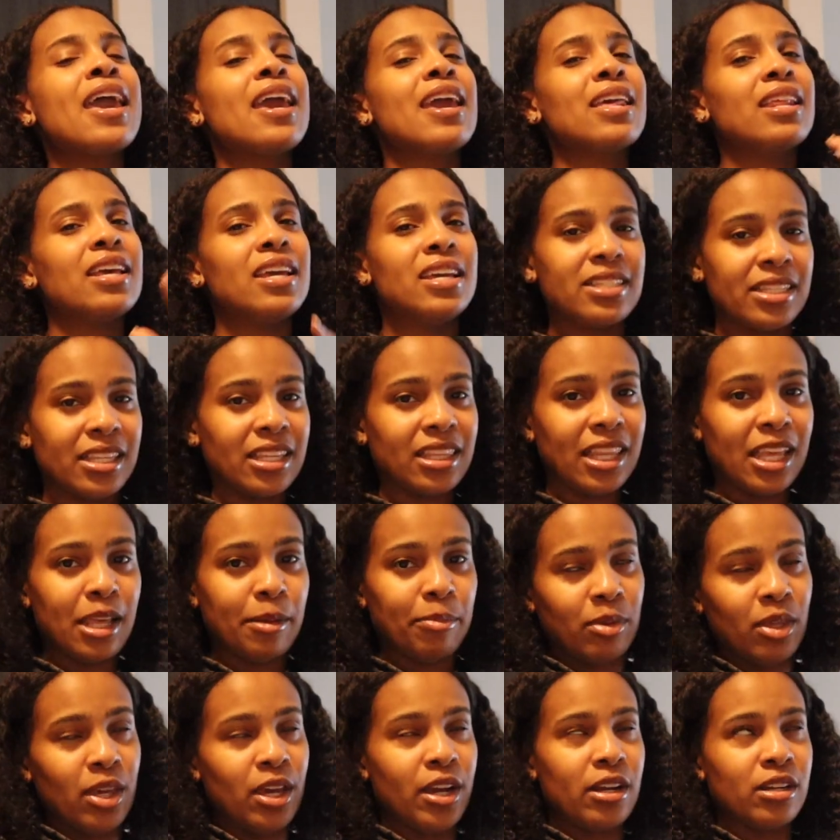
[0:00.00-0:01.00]
It is a leap
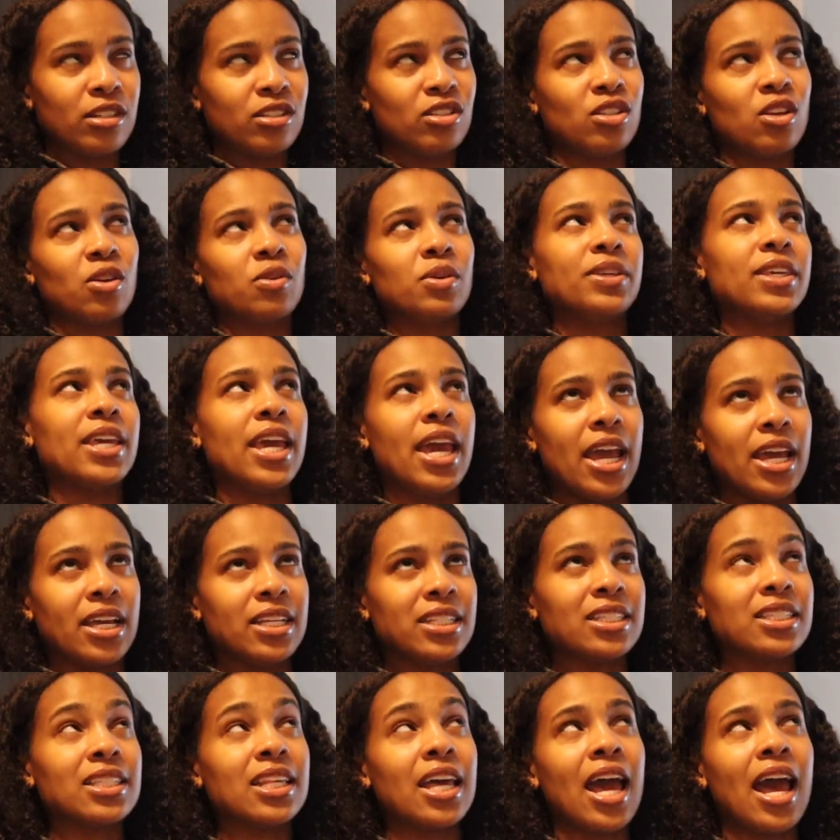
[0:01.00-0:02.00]
year, so
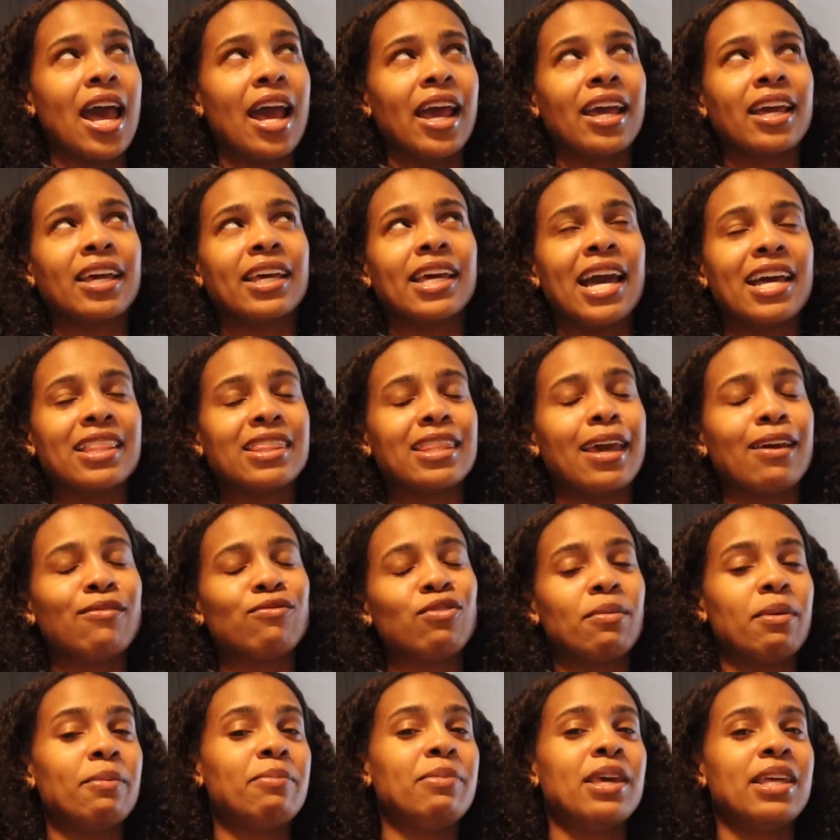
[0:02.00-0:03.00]
yes, I got that
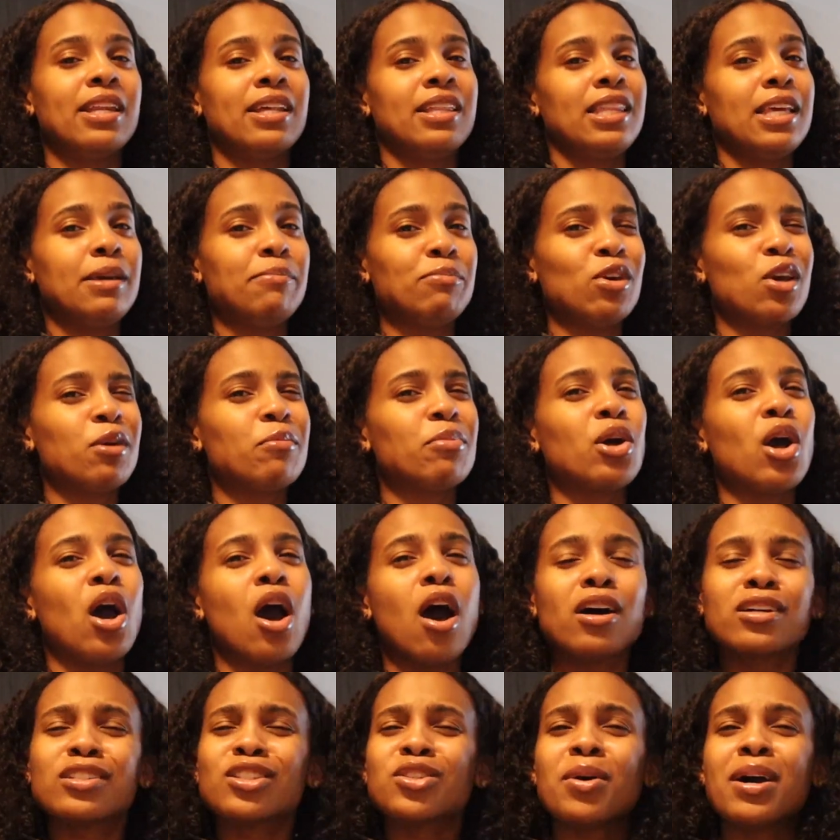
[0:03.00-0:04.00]
from being a leap year, but
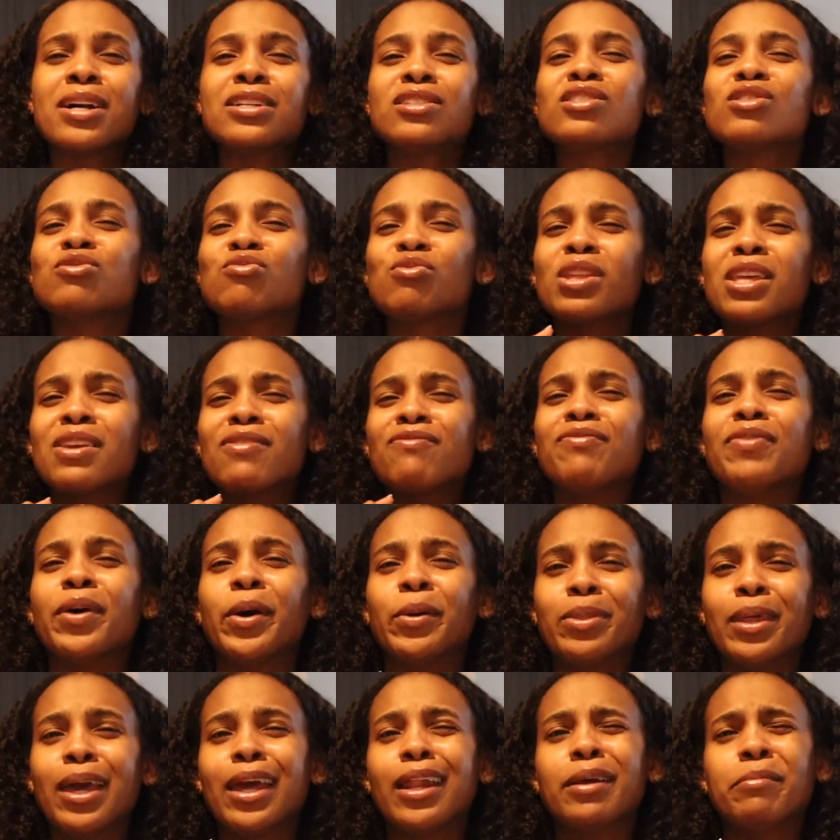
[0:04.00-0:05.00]
also I just really
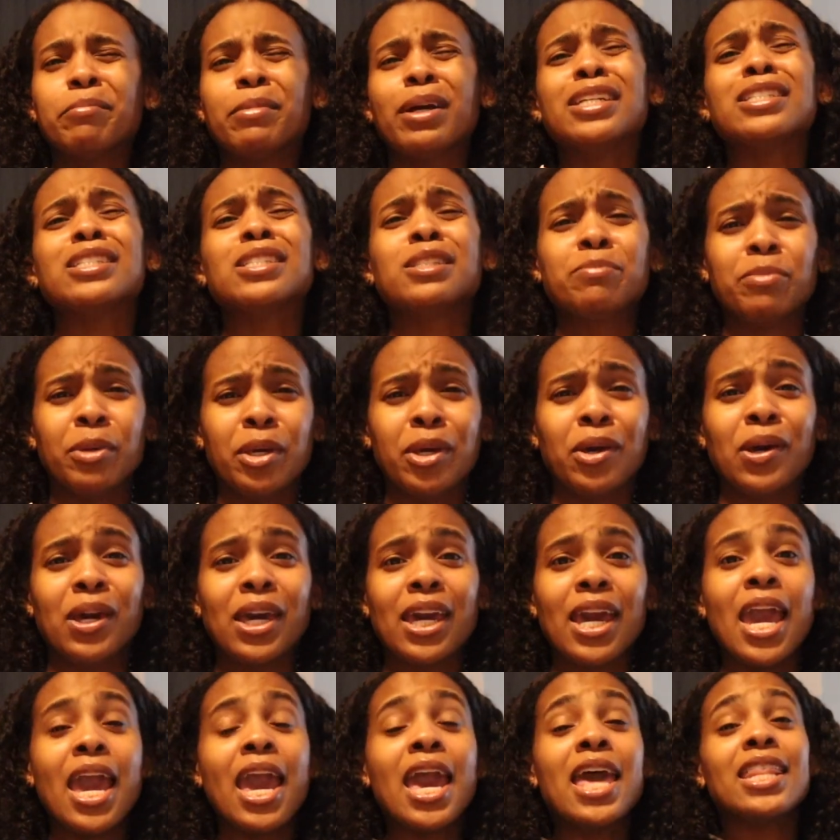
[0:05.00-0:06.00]
felt that in my
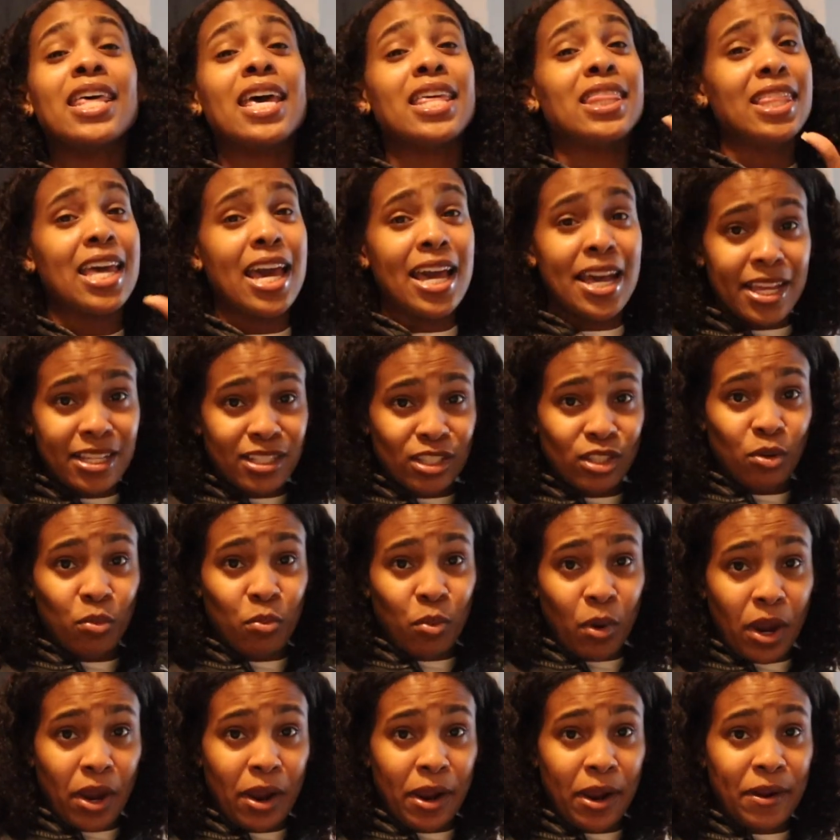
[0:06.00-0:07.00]
spirit, that that is the
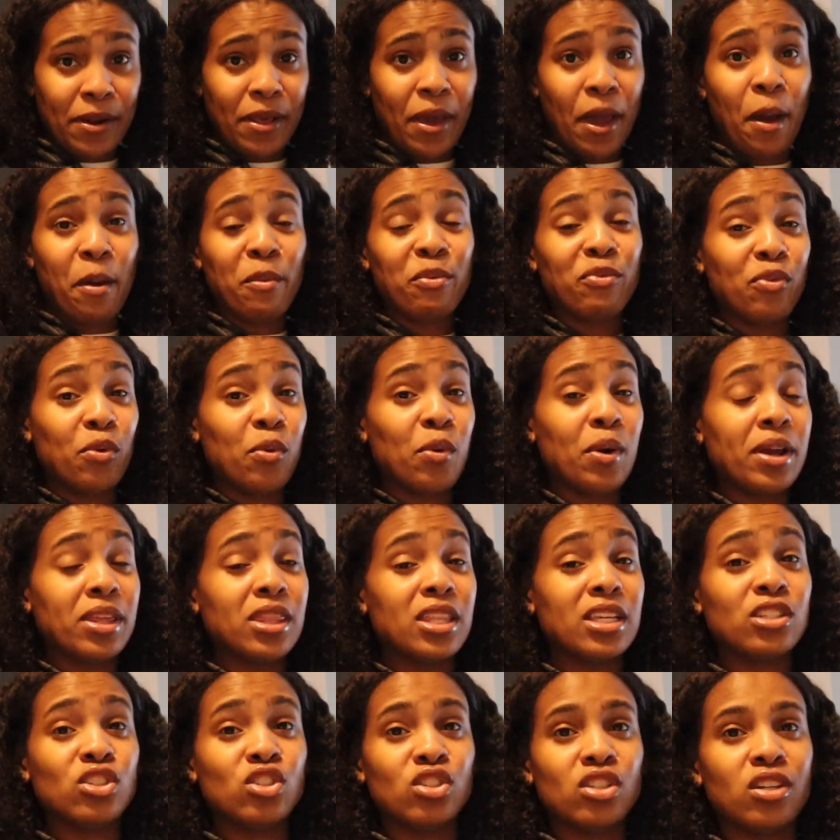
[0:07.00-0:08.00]
word for
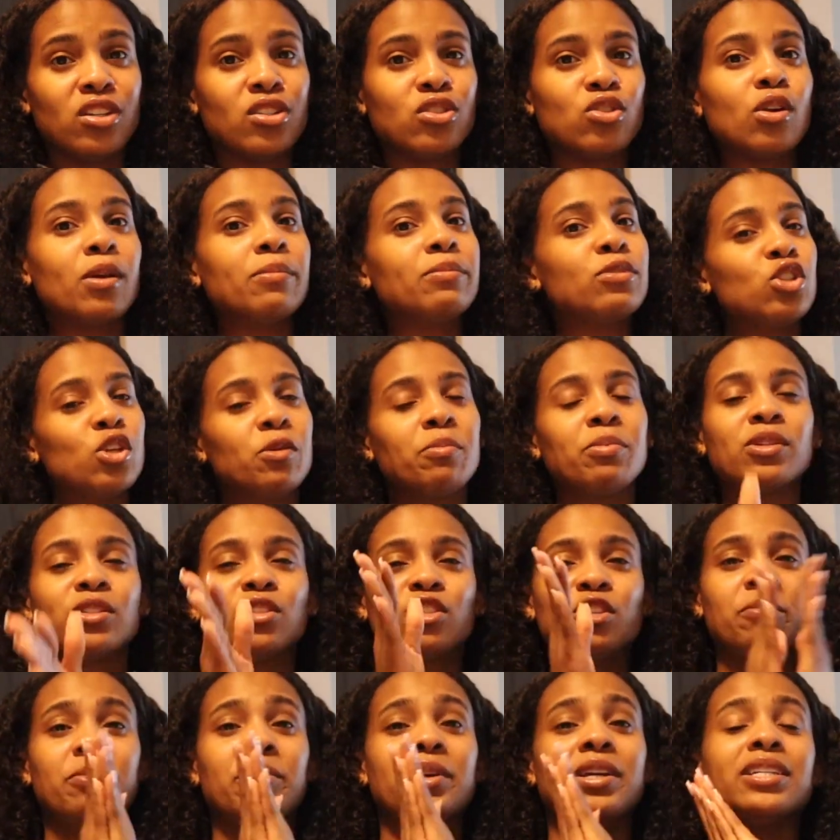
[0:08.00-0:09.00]
this year. So I'm super,
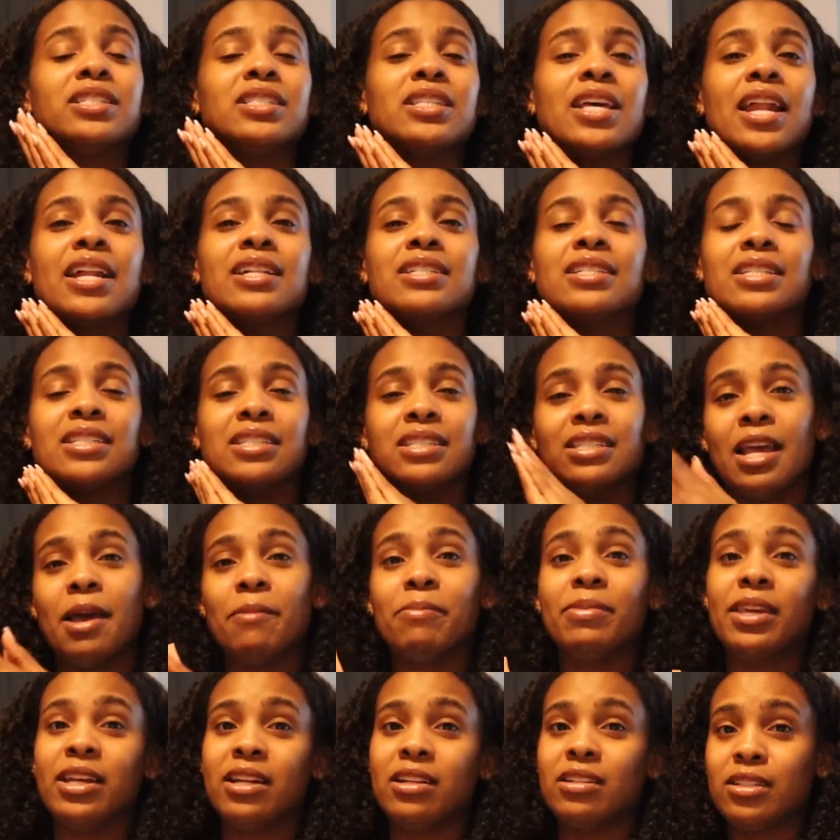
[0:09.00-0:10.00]
super excited to
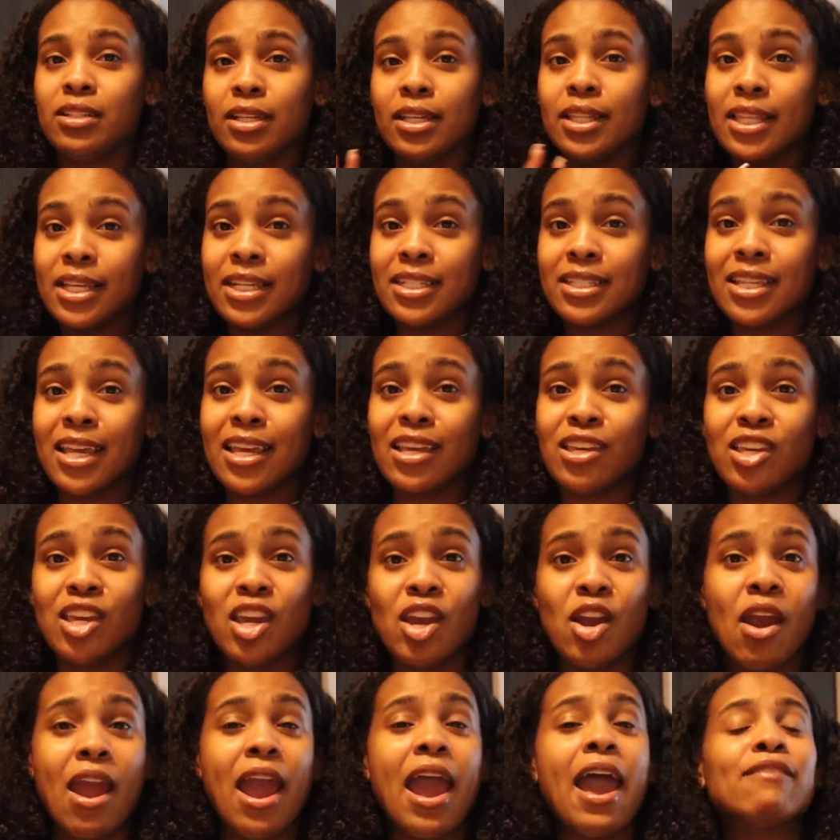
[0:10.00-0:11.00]
step into this
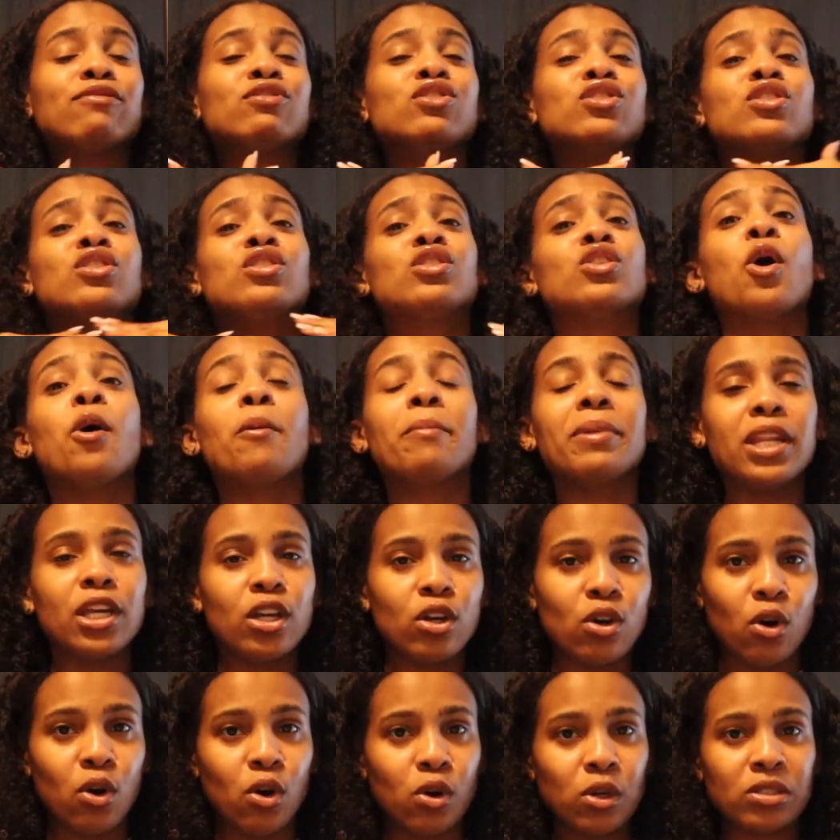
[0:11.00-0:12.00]
year. I have so
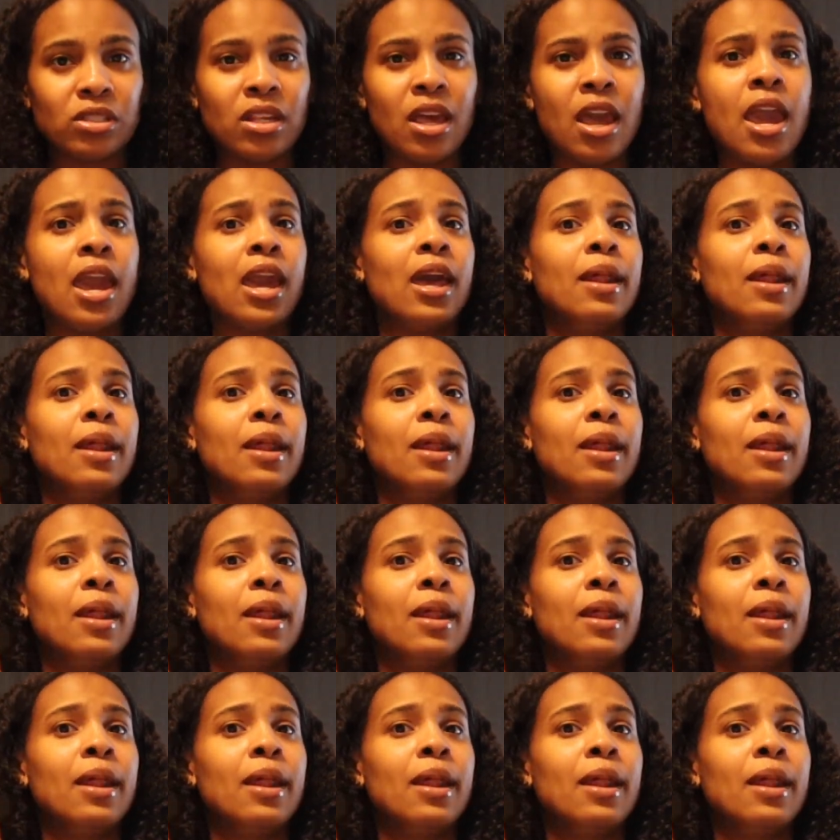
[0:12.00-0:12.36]
many goals.